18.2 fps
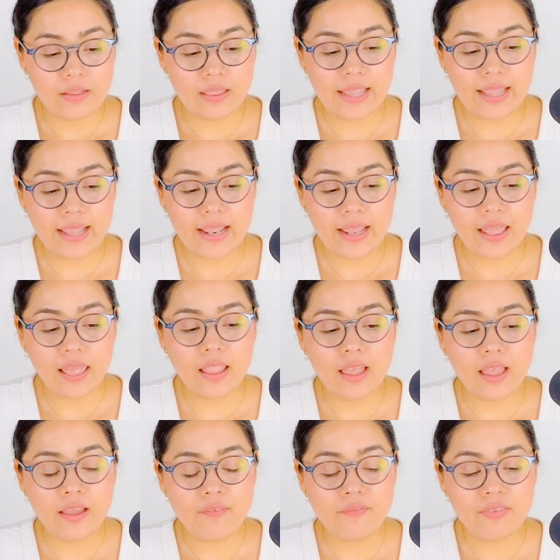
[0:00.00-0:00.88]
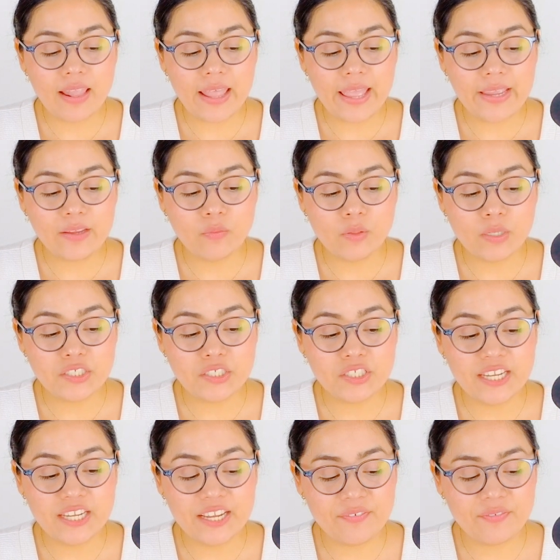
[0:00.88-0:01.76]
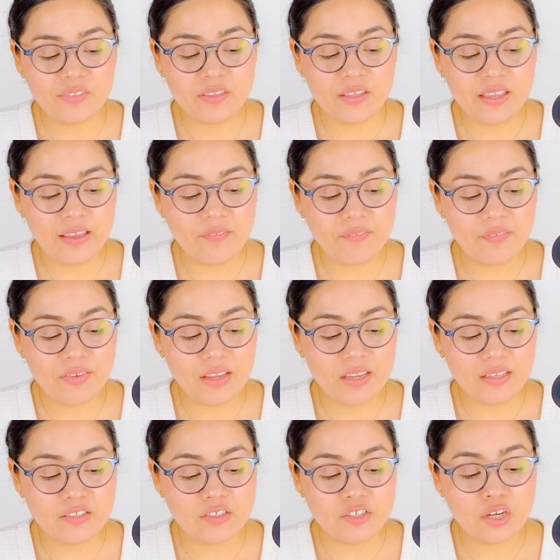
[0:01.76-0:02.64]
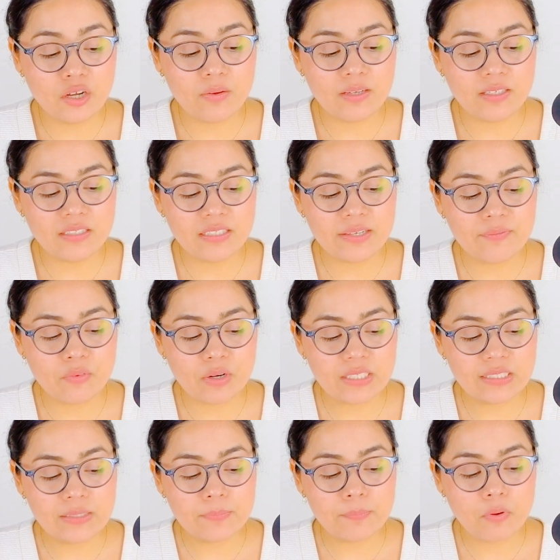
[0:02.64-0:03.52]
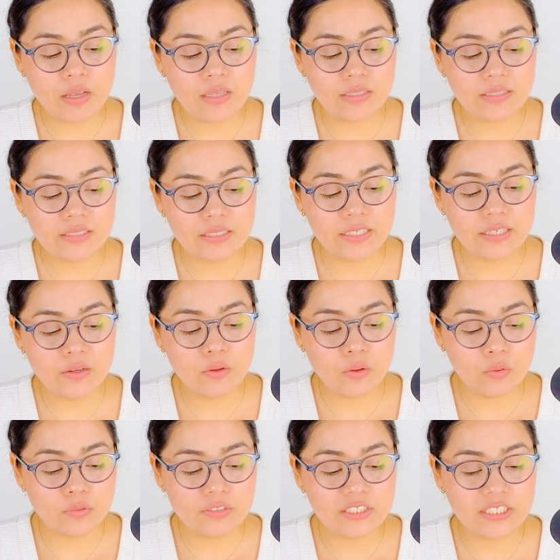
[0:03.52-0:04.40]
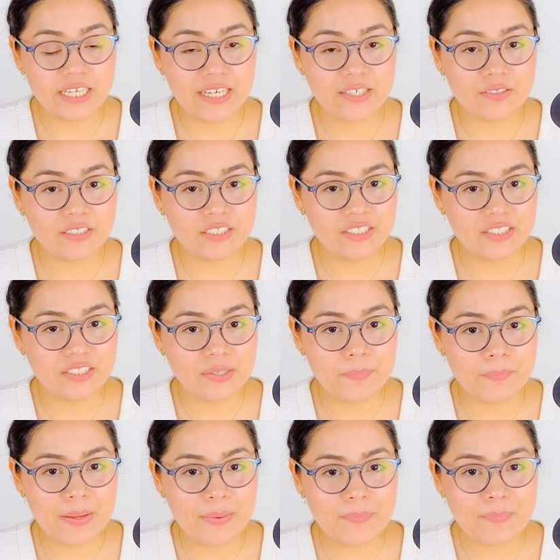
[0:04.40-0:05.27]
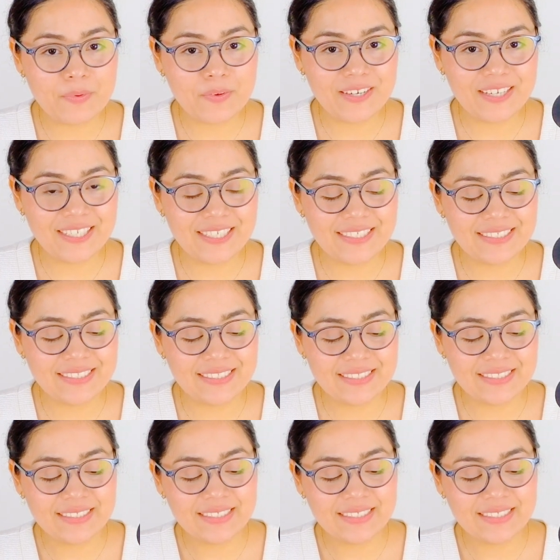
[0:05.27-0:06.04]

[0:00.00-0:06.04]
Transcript: L- love language, gift giving, tokens of reciprocity, hold cherished memories.